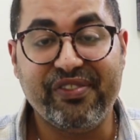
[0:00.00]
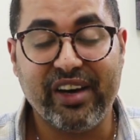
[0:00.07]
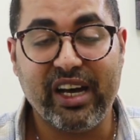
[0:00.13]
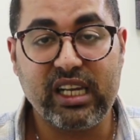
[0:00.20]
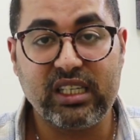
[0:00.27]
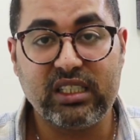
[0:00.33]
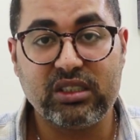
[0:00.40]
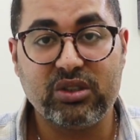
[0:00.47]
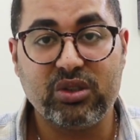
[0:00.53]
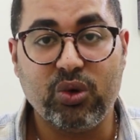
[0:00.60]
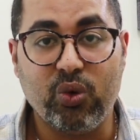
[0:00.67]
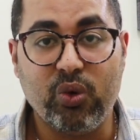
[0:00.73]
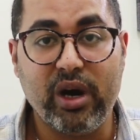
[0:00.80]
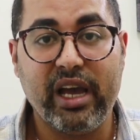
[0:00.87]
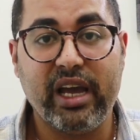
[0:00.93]
find
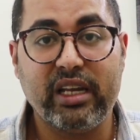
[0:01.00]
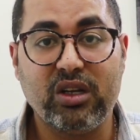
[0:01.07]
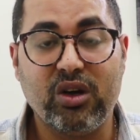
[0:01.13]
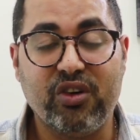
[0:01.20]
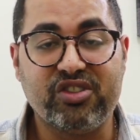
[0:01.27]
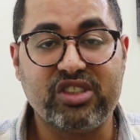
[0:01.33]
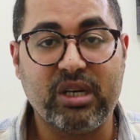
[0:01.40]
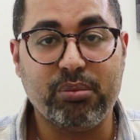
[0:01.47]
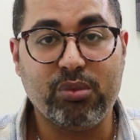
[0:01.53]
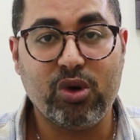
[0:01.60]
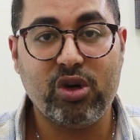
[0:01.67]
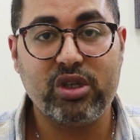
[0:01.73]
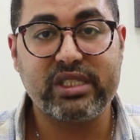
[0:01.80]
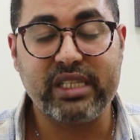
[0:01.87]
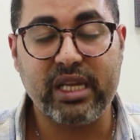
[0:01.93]
one of the
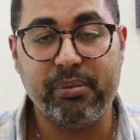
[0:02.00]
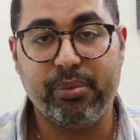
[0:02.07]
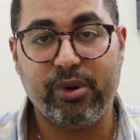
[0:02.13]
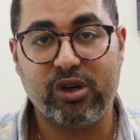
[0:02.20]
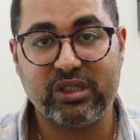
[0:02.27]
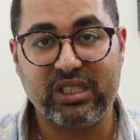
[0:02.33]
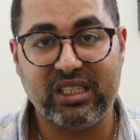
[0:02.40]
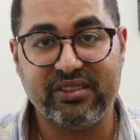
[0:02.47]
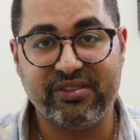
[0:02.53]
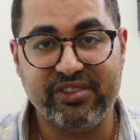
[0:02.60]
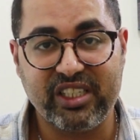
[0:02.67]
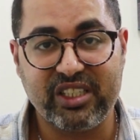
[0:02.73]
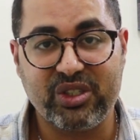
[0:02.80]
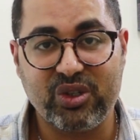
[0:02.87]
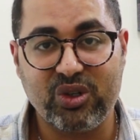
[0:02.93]
most important
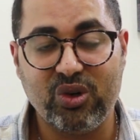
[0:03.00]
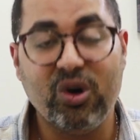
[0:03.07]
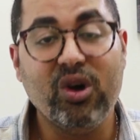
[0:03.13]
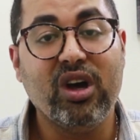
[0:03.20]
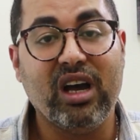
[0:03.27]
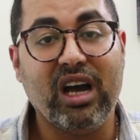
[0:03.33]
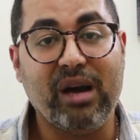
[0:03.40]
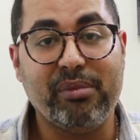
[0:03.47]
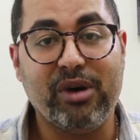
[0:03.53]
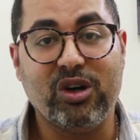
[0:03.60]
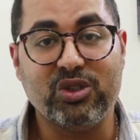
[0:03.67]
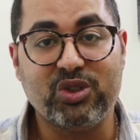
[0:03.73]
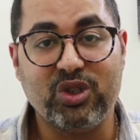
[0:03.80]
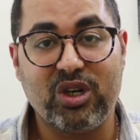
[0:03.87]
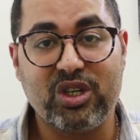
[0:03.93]
video
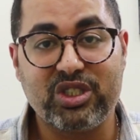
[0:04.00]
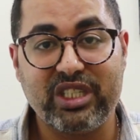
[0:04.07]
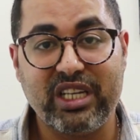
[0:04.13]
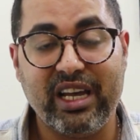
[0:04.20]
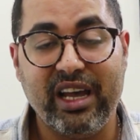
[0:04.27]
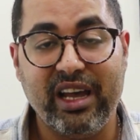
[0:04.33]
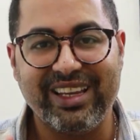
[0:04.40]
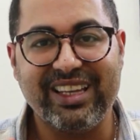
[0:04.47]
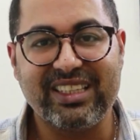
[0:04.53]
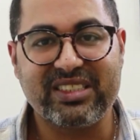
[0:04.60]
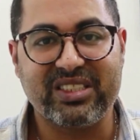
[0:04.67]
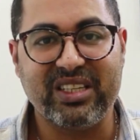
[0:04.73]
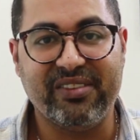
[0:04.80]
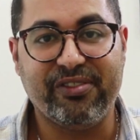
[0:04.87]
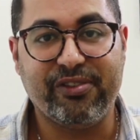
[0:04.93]
about Georgia.
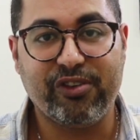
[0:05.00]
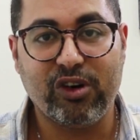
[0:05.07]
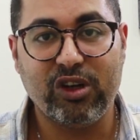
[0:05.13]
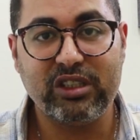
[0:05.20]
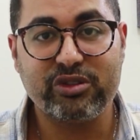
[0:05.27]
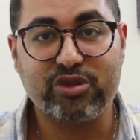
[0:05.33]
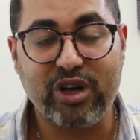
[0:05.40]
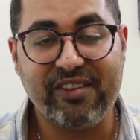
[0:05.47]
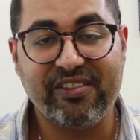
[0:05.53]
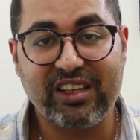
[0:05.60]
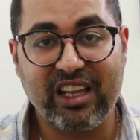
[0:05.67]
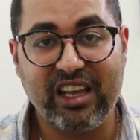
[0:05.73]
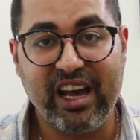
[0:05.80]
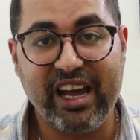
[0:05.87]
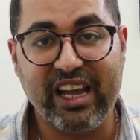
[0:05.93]
It's a full
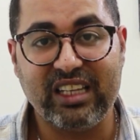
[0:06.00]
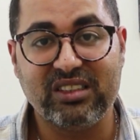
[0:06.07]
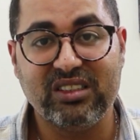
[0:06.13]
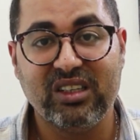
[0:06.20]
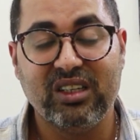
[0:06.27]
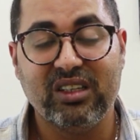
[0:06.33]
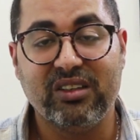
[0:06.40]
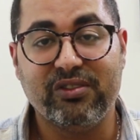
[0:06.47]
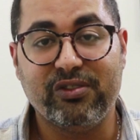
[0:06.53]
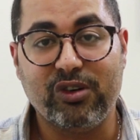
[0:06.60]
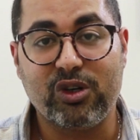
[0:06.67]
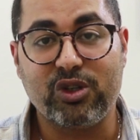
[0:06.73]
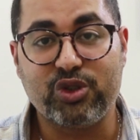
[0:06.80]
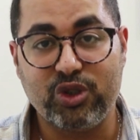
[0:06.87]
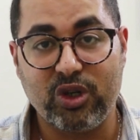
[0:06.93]
travel guide
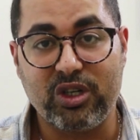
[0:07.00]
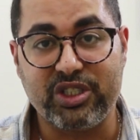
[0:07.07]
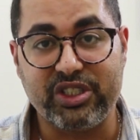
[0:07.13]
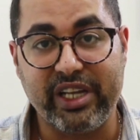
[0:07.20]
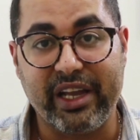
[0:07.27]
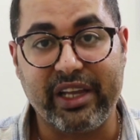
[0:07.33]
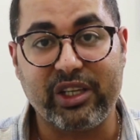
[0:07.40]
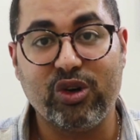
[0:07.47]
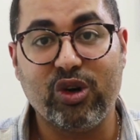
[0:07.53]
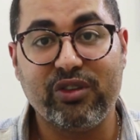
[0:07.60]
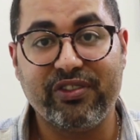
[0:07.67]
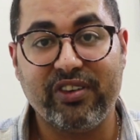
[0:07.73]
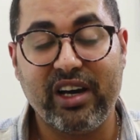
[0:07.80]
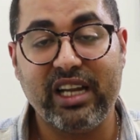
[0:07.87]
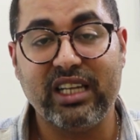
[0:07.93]
for Georgia. You
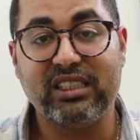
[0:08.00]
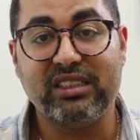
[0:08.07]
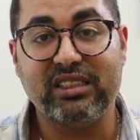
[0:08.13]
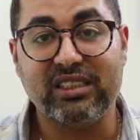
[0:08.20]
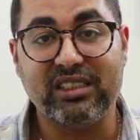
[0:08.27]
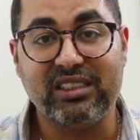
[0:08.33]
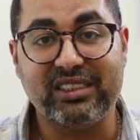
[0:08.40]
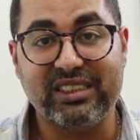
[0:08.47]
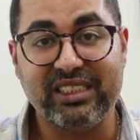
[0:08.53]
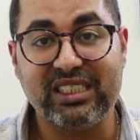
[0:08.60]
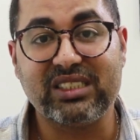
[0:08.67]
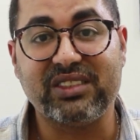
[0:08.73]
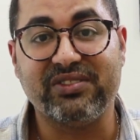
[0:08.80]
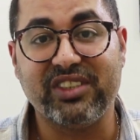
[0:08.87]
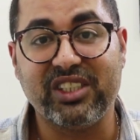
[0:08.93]
will find
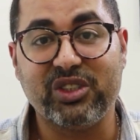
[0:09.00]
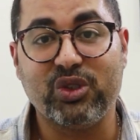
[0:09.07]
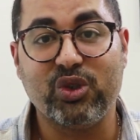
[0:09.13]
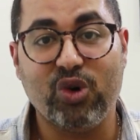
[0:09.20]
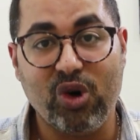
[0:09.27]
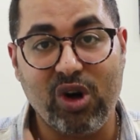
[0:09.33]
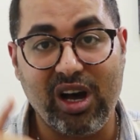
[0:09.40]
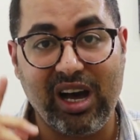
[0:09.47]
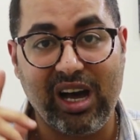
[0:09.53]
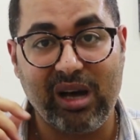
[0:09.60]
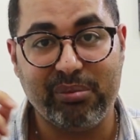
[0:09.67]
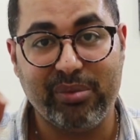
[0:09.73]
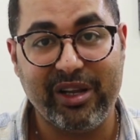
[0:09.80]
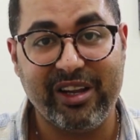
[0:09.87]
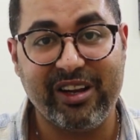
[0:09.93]
this video
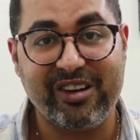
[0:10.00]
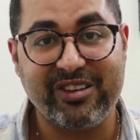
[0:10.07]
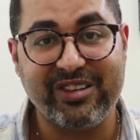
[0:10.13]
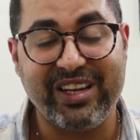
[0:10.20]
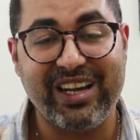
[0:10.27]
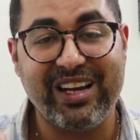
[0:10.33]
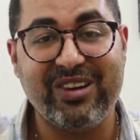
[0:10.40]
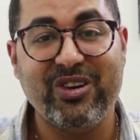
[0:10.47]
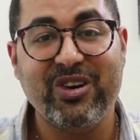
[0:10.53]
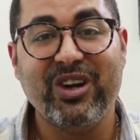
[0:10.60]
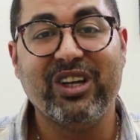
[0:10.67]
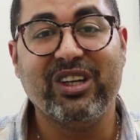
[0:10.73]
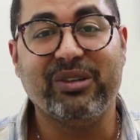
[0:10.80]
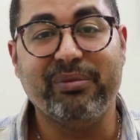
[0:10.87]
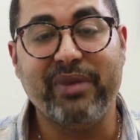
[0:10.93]
up here now.
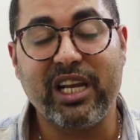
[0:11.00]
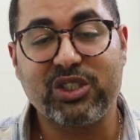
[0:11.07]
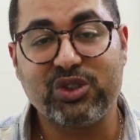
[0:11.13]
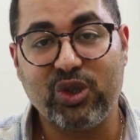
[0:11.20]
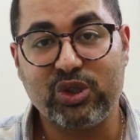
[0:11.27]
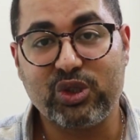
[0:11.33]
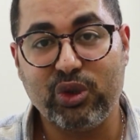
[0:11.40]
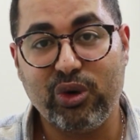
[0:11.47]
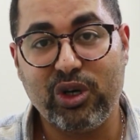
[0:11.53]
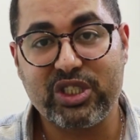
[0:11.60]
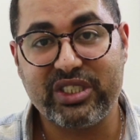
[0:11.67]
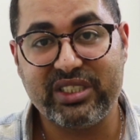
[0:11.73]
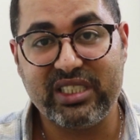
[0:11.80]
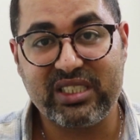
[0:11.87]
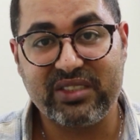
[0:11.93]
Make sure to
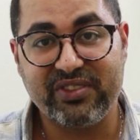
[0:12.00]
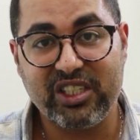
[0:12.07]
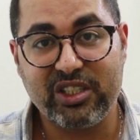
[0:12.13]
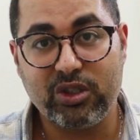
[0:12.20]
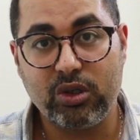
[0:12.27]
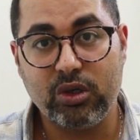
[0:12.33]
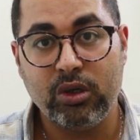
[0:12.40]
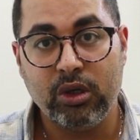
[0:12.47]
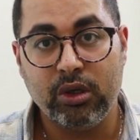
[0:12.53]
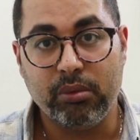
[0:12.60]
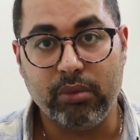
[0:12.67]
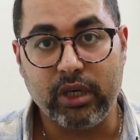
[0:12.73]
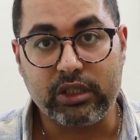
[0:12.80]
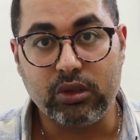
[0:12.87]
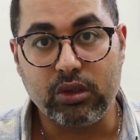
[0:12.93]
watch this video,
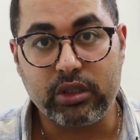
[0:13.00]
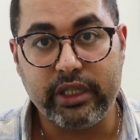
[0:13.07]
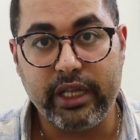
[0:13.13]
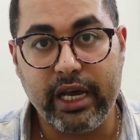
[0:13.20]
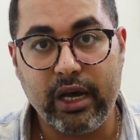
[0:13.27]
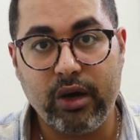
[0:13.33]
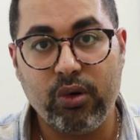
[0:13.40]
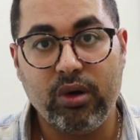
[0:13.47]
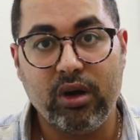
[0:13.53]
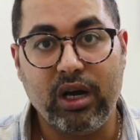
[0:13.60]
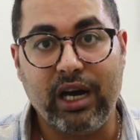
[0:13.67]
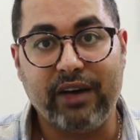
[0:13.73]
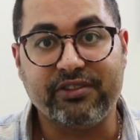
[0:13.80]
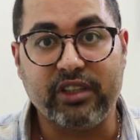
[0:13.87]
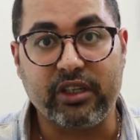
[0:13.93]
but not now,
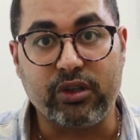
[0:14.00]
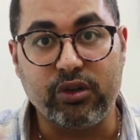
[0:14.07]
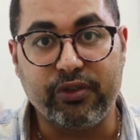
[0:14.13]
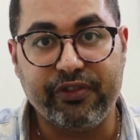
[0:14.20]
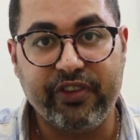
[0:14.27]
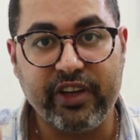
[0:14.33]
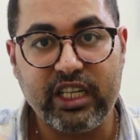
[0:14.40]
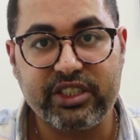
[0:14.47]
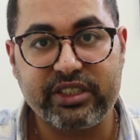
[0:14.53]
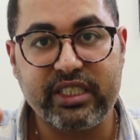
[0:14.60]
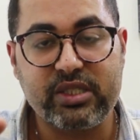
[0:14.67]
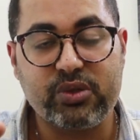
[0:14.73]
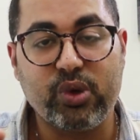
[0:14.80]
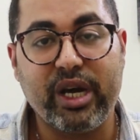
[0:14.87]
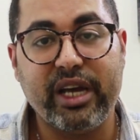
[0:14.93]
after you finish
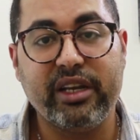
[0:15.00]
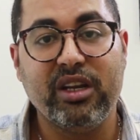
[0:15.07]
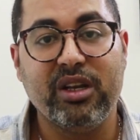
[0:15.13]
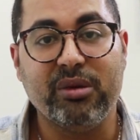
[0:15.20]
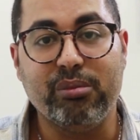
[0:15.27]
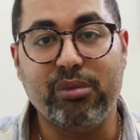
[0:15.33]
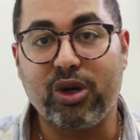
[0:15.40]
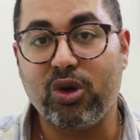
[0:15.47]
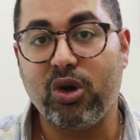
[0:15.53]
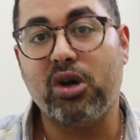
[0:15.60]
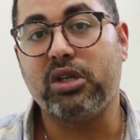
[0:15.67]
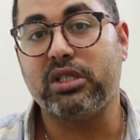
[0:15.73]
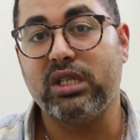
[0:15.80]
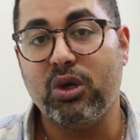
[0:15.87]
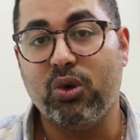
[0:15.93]
this one,
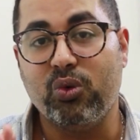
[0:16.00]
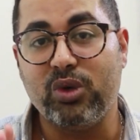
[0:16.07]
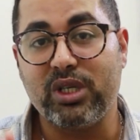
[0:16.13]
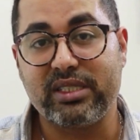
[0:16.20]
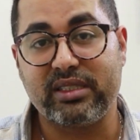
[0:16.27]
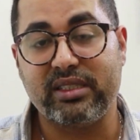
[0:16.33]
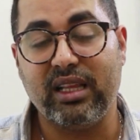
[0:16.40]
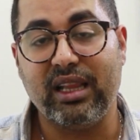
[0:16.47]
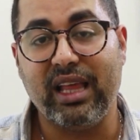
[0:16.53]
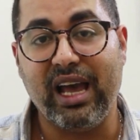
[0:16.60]
because we still